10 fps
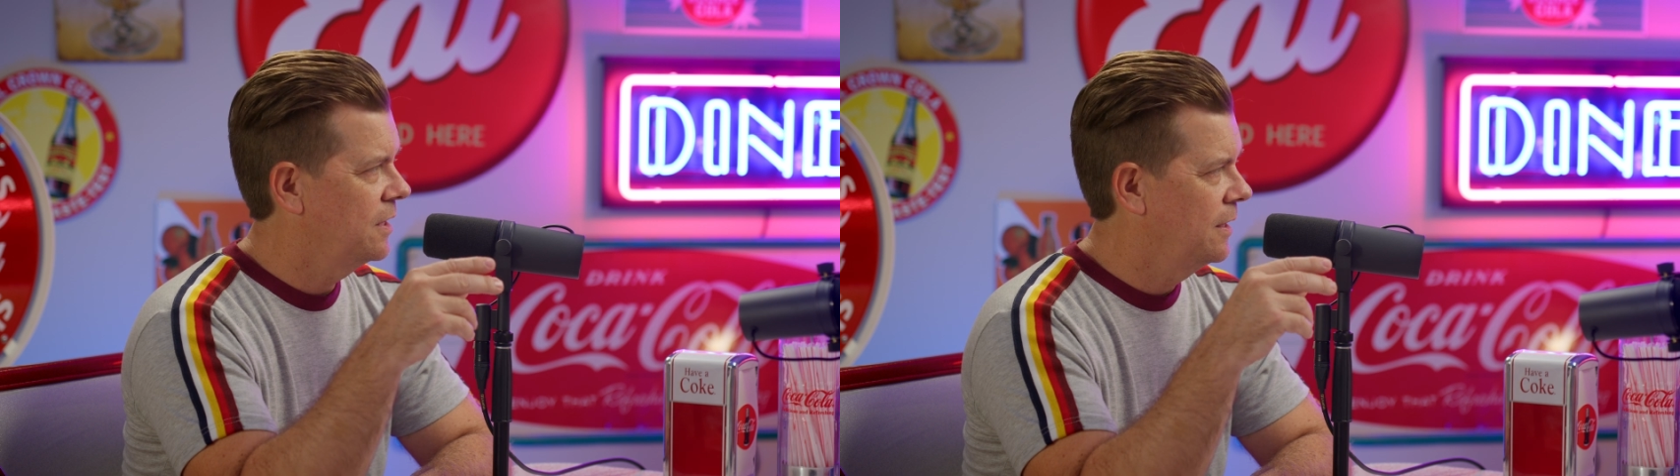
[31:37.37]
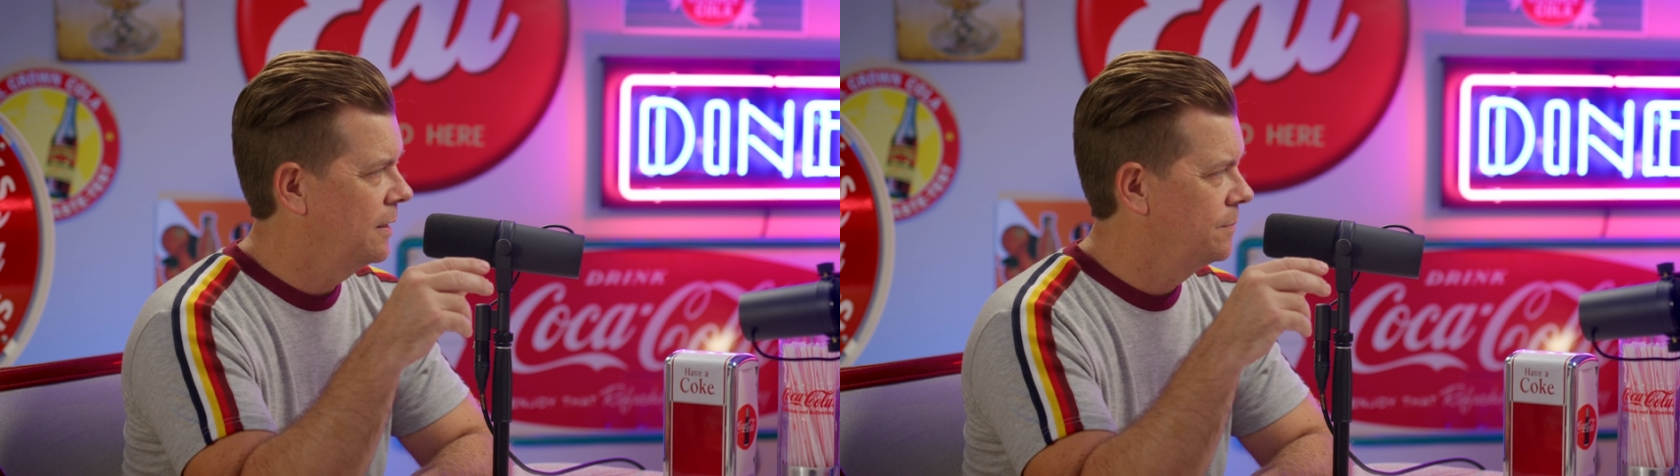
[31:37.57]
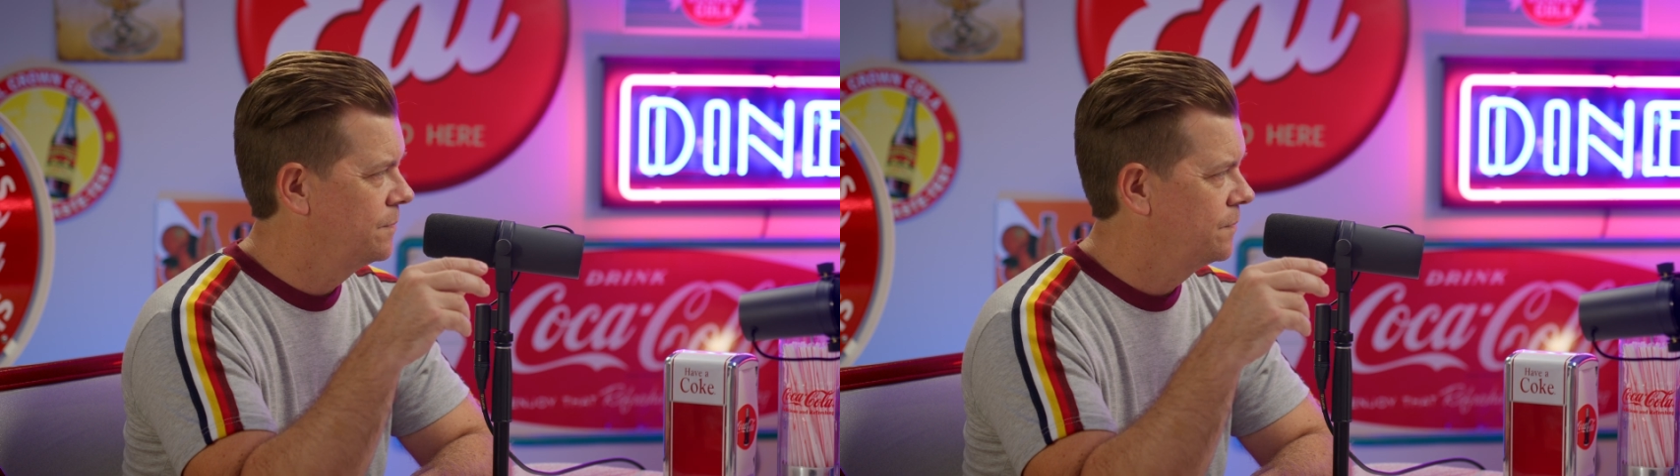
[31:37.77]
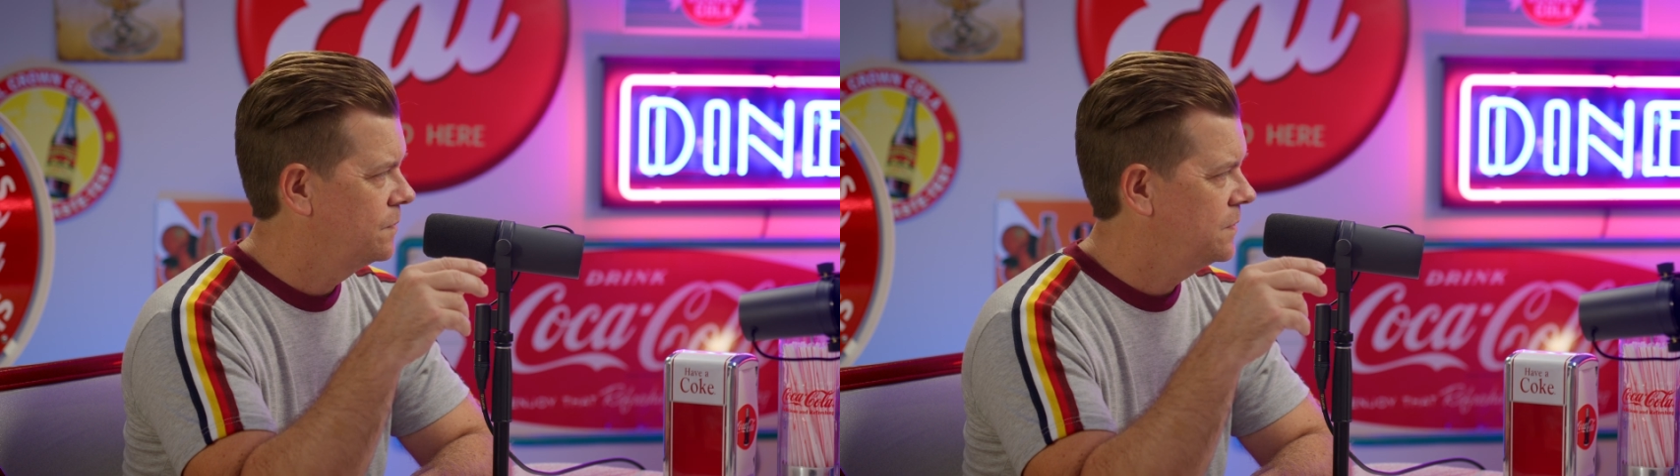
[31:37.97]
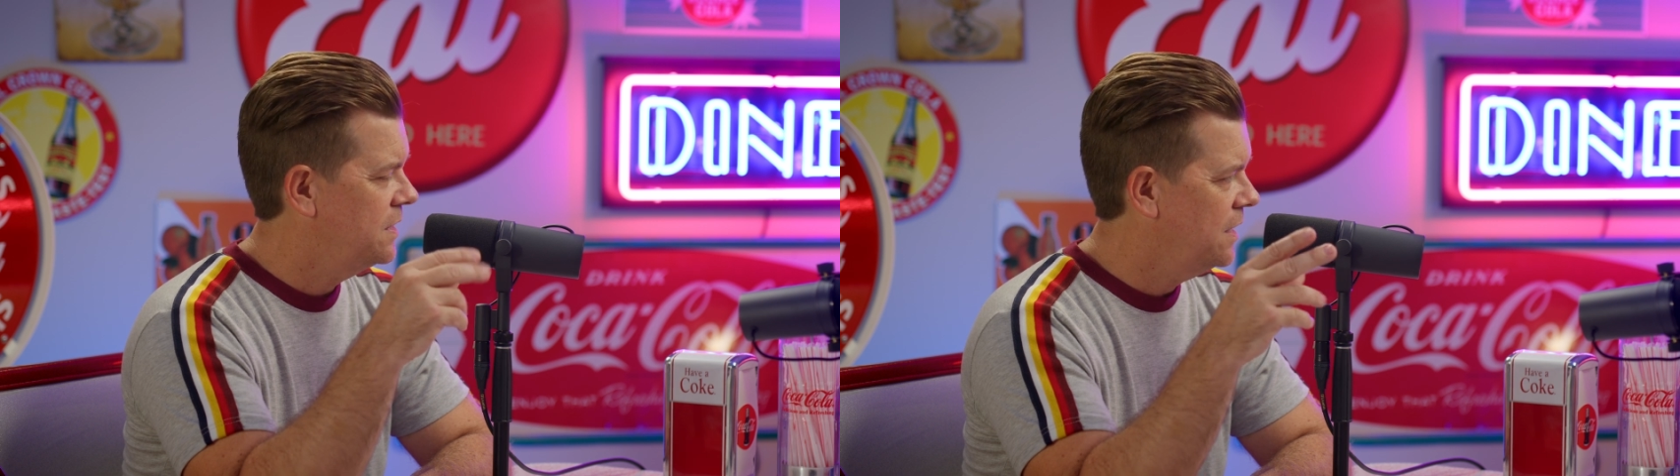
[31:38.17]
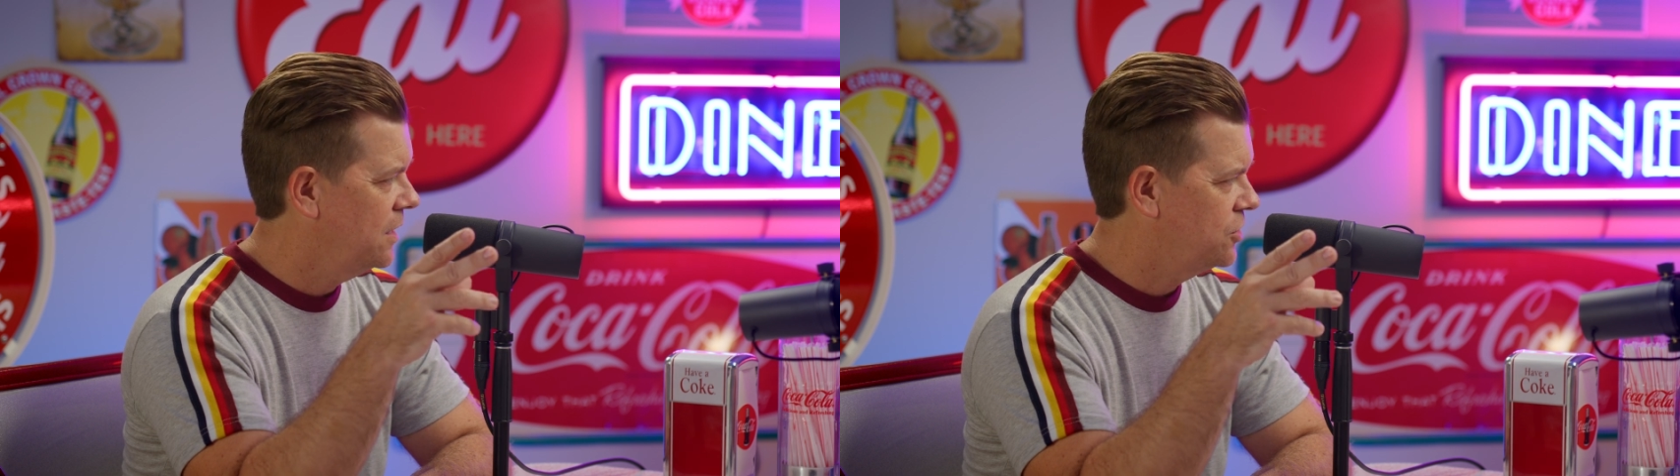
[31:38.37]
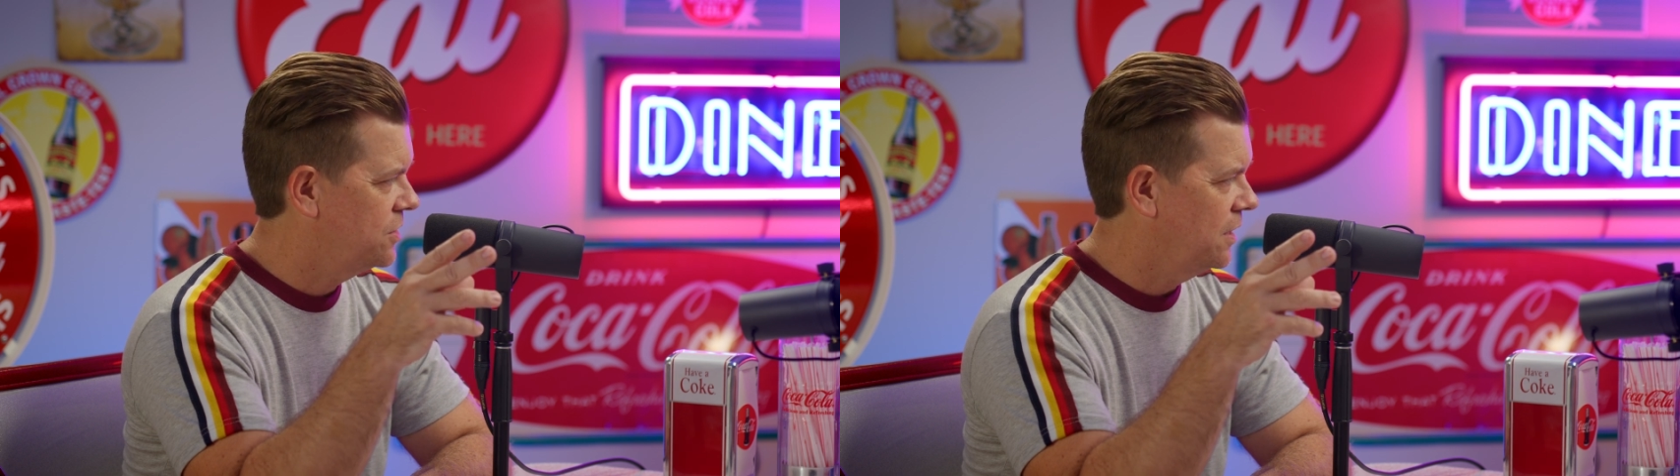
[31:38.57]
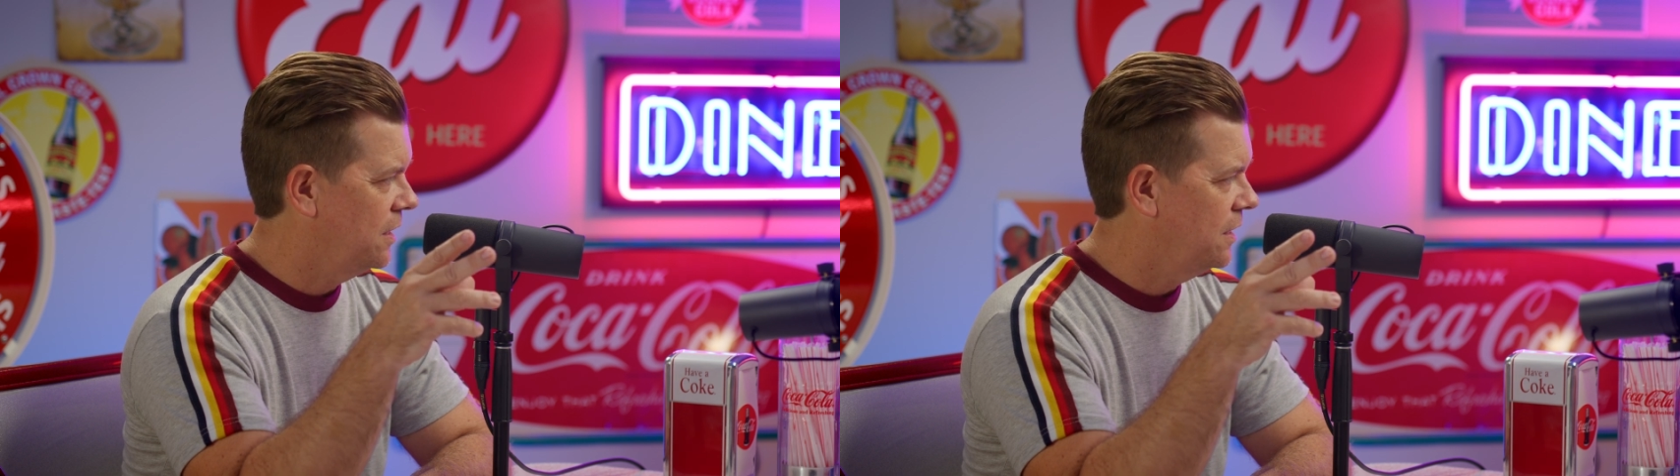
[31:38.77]

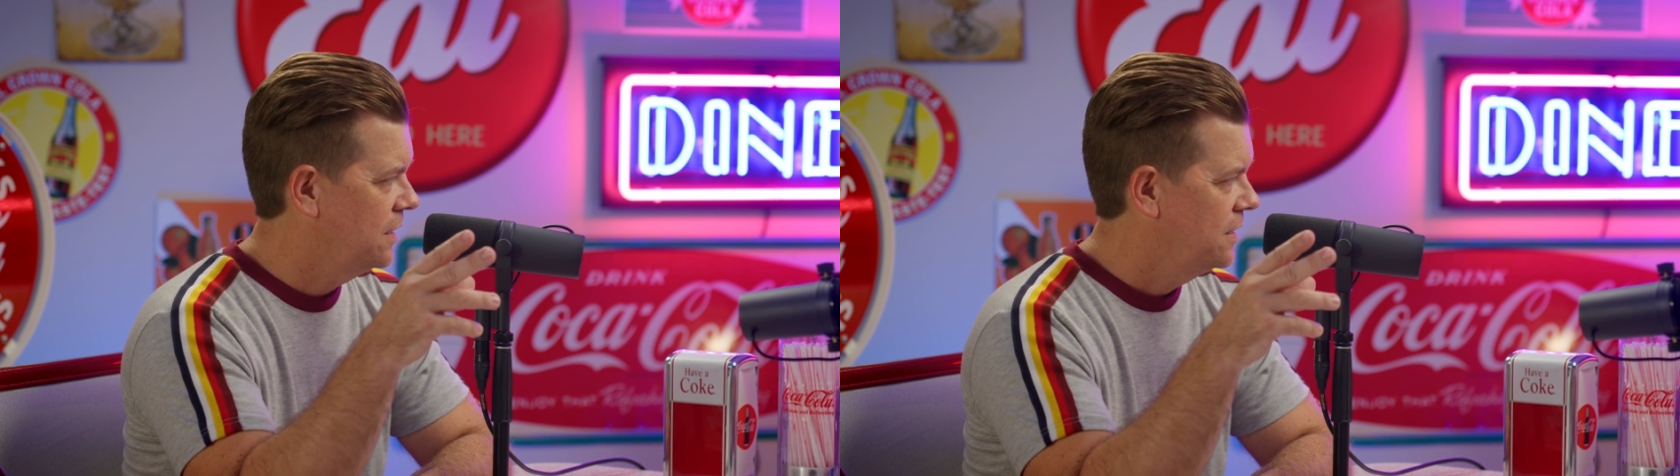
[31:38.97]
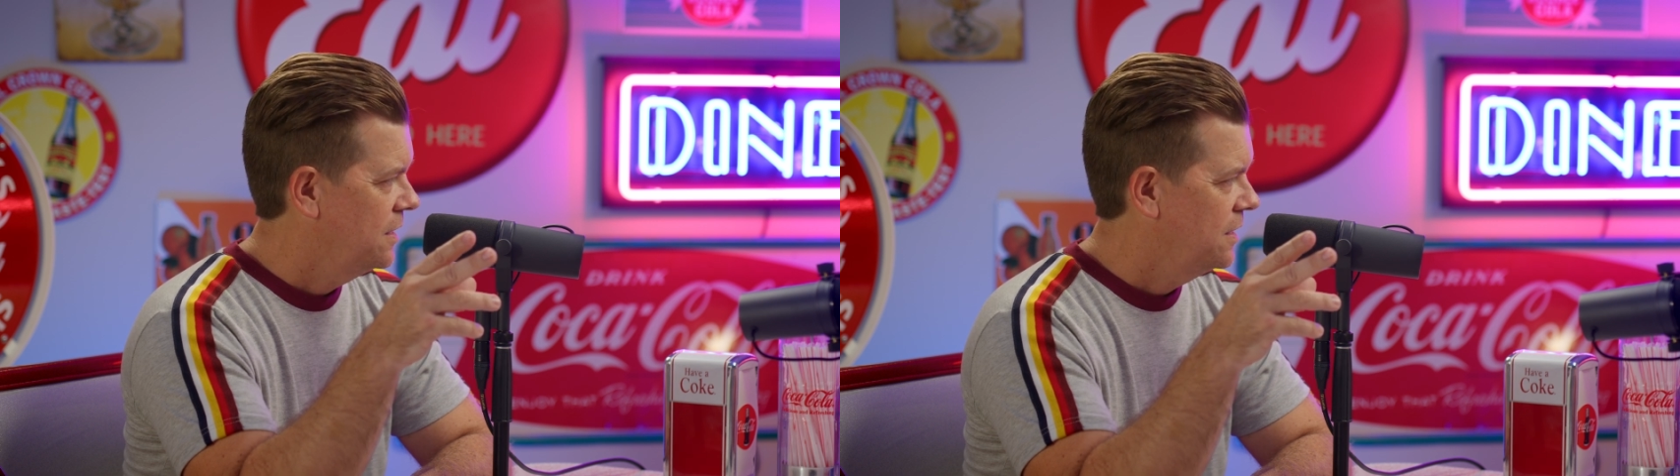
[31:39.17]
THC,